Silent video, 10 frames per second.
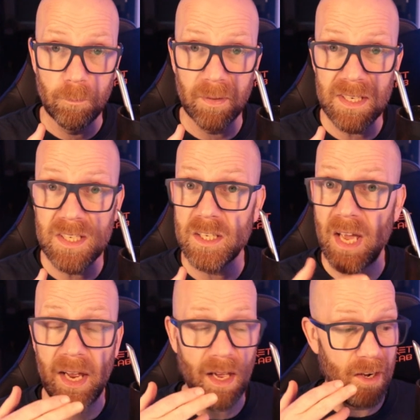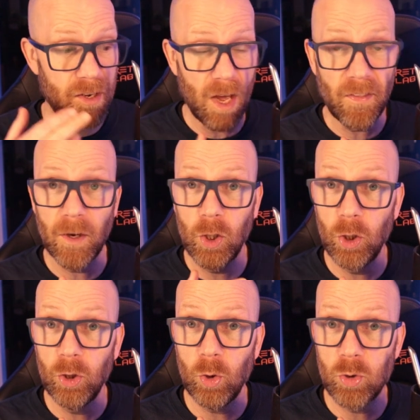but this is another
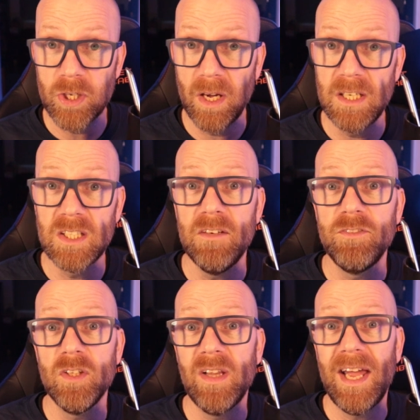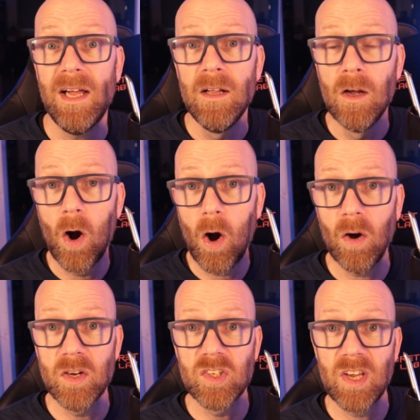good alternative to their
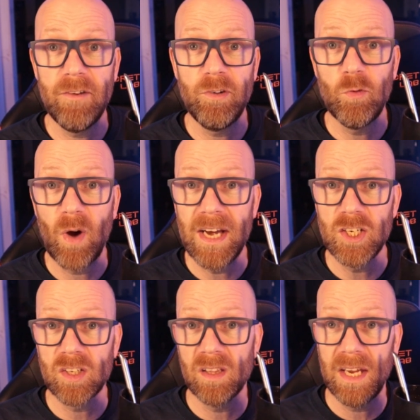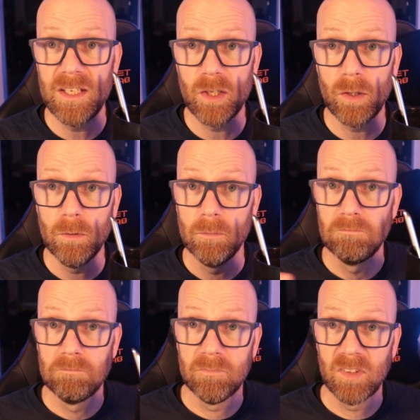hot and savoury range that they do.
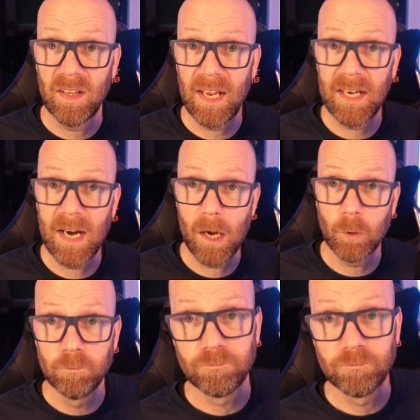So there you go.